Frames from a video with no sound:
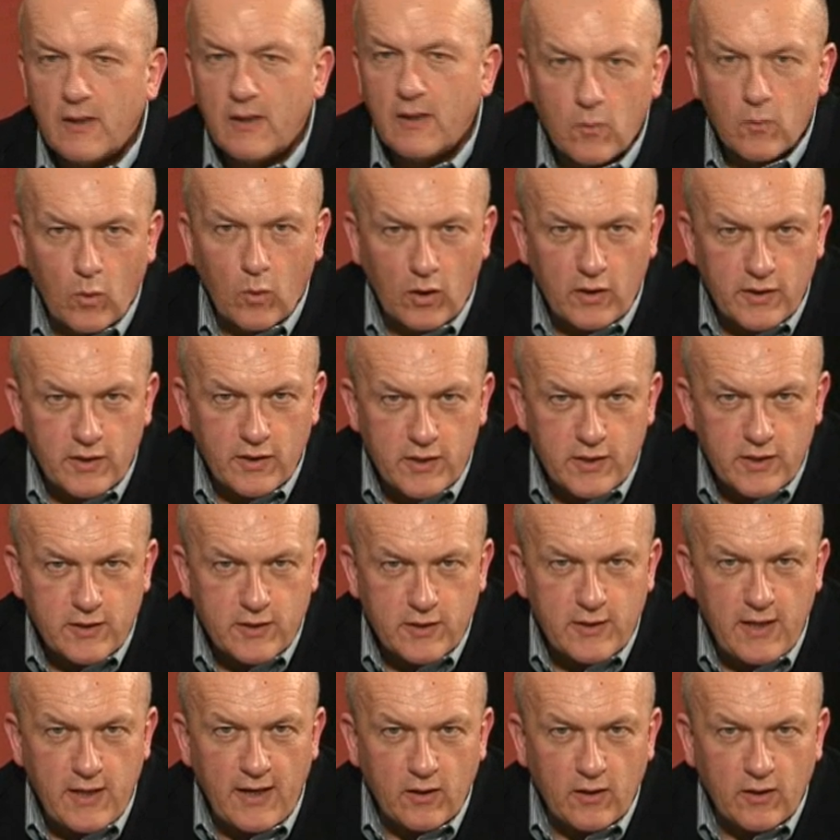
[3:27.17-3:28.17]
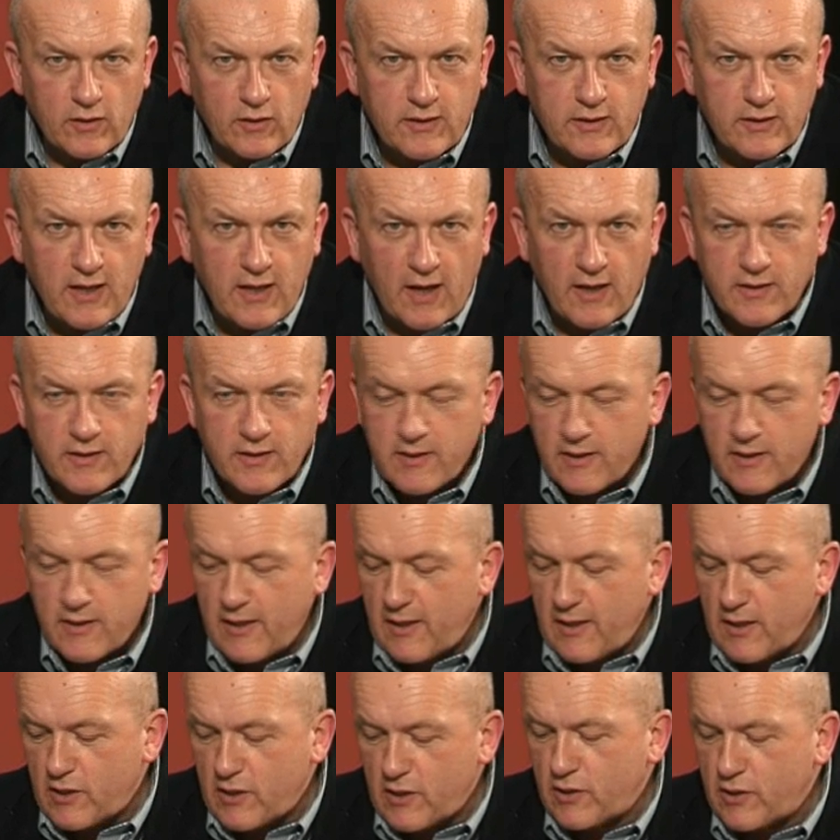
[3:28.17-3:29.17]
What Kosteniuk does
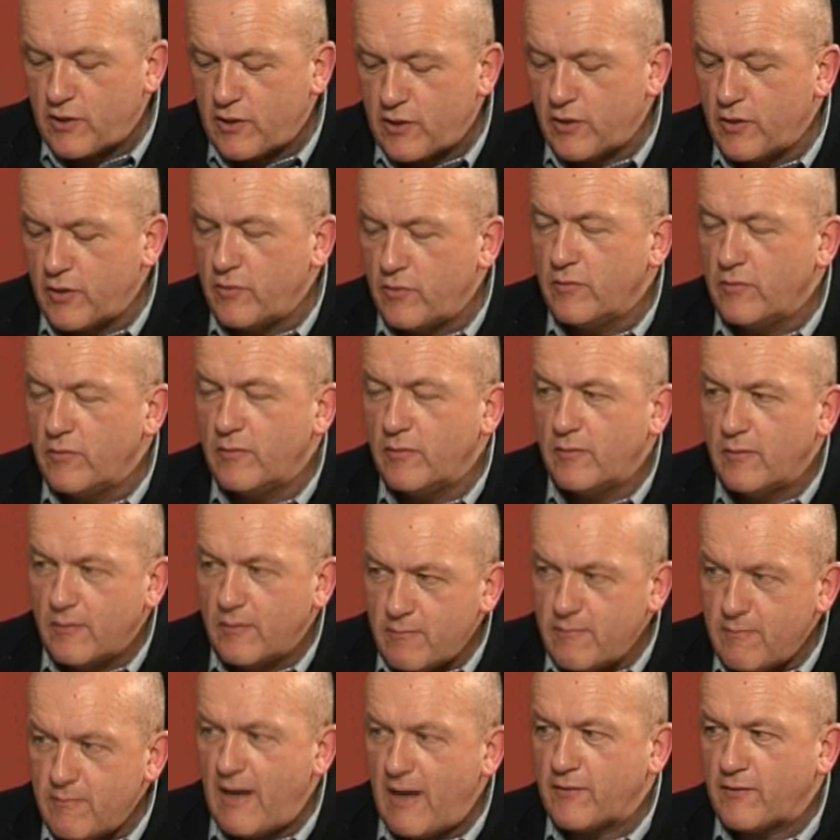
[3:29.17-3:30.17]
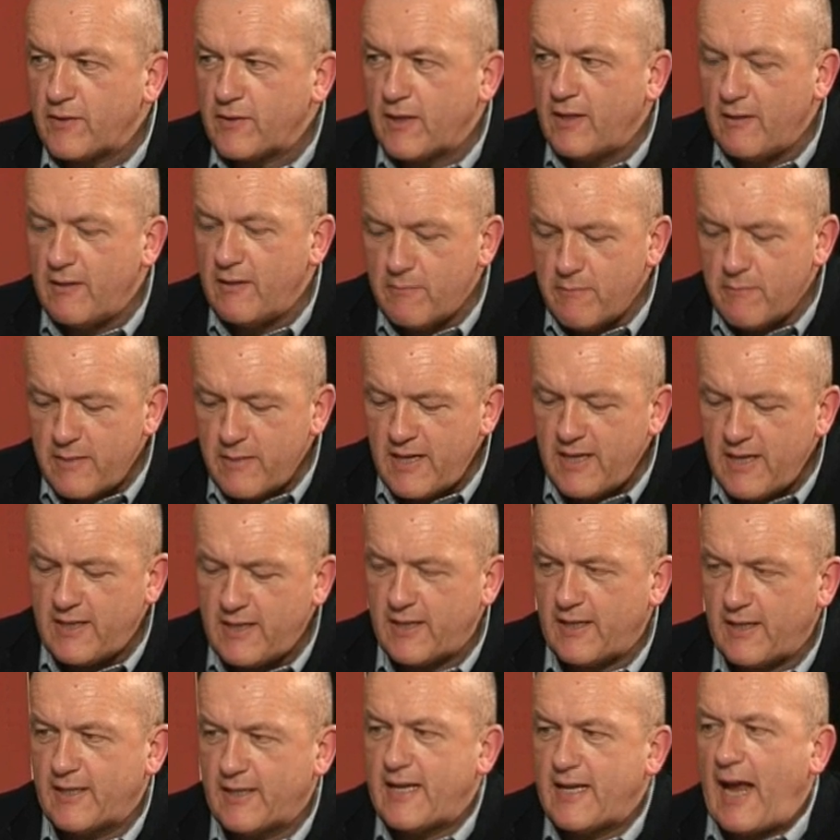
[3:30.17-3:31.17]
is to mount an
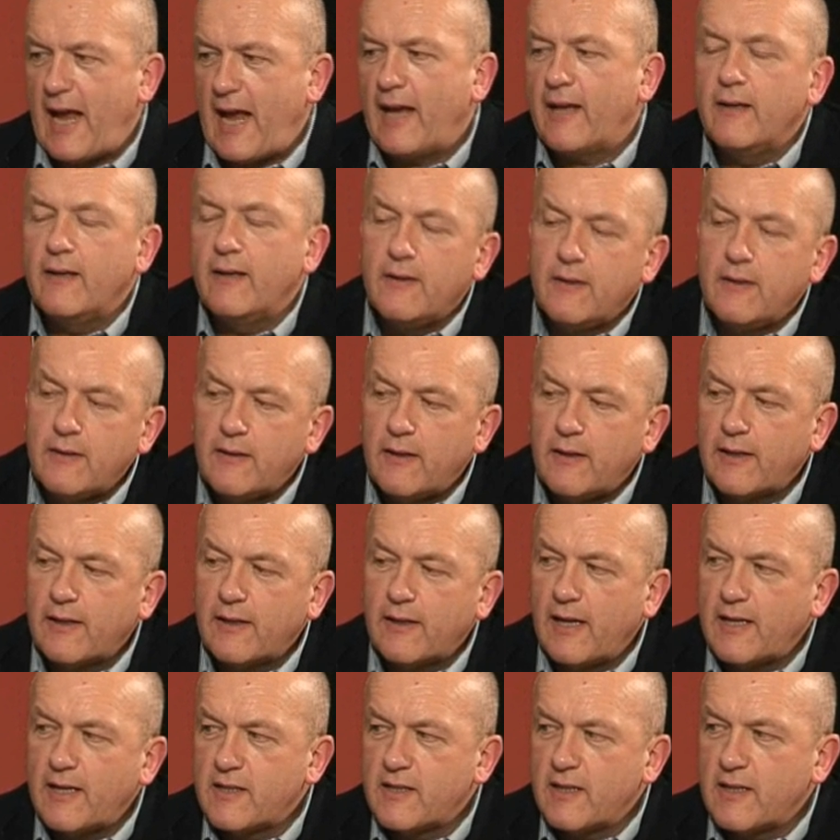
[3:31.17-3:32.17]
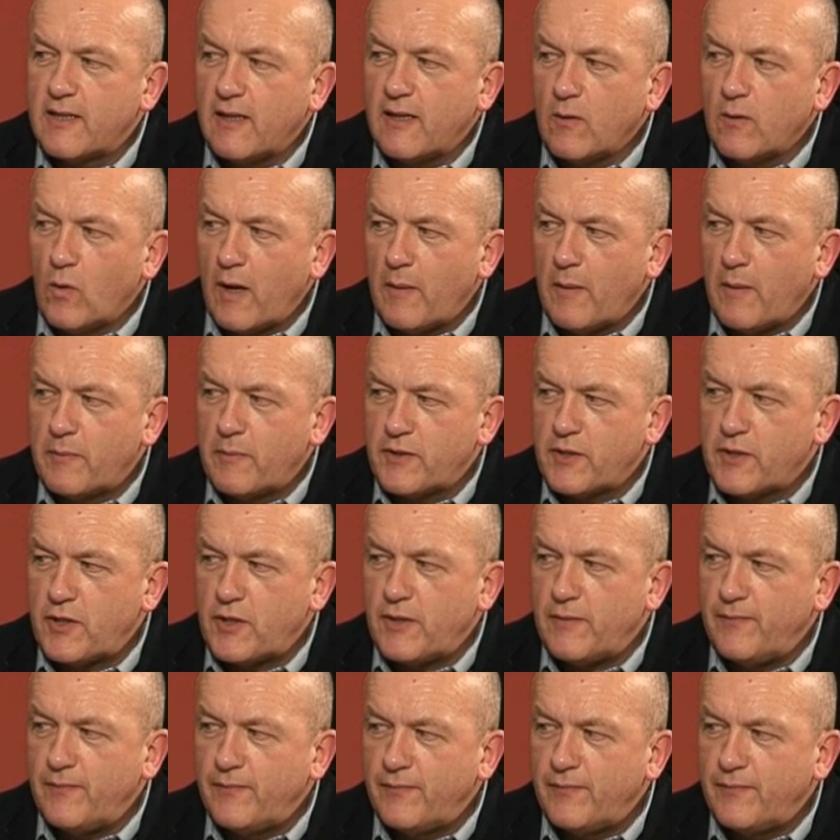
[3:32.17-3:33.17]
immediate attack against the white
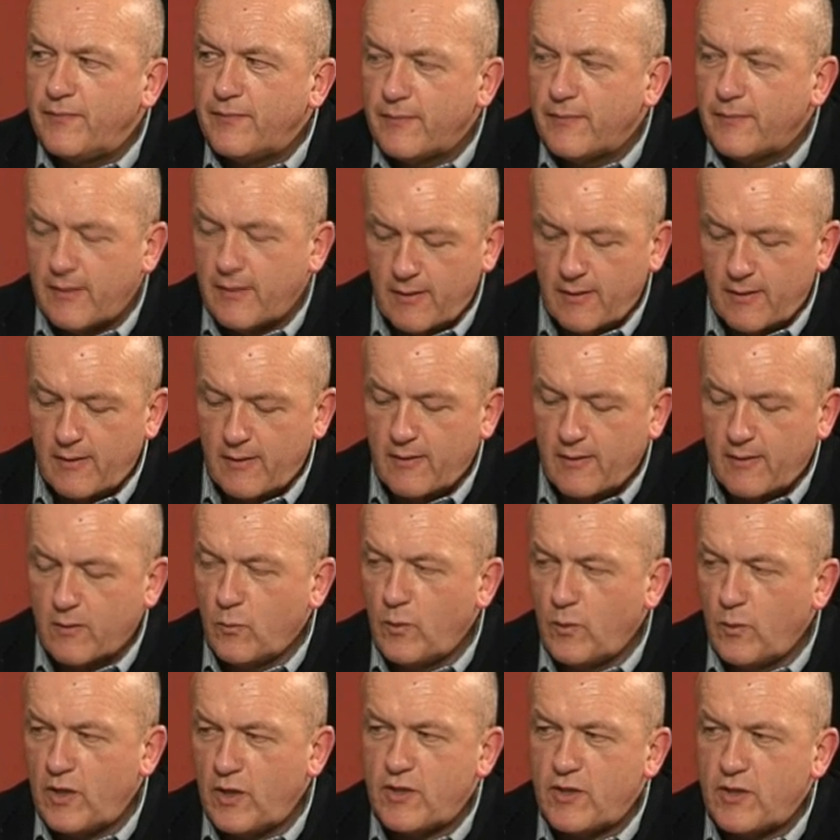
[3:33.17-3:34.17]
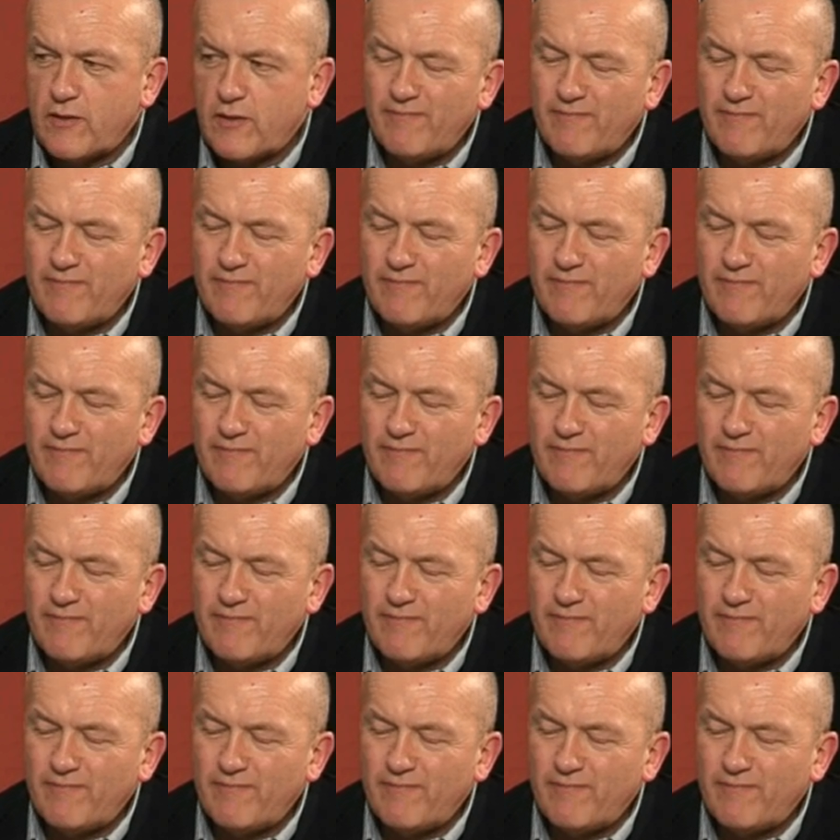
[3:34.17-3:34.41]
position, which